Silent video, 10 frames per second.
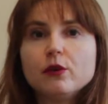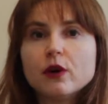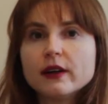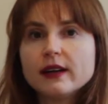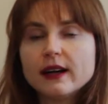who
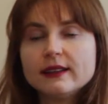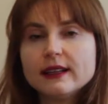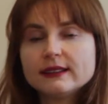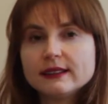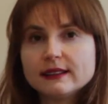are not
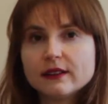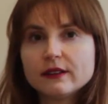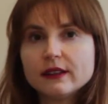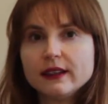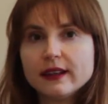
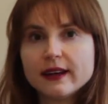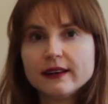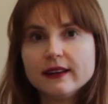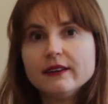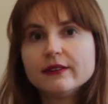necessarily yet
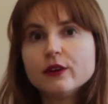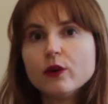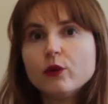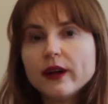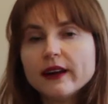even
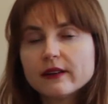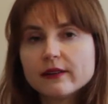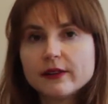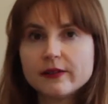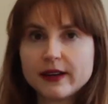aware
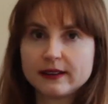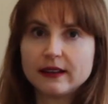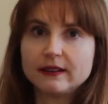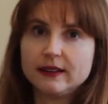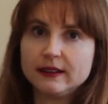of the fact
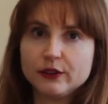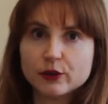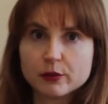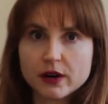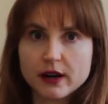that they need your
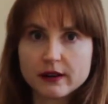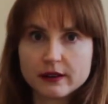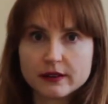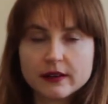product.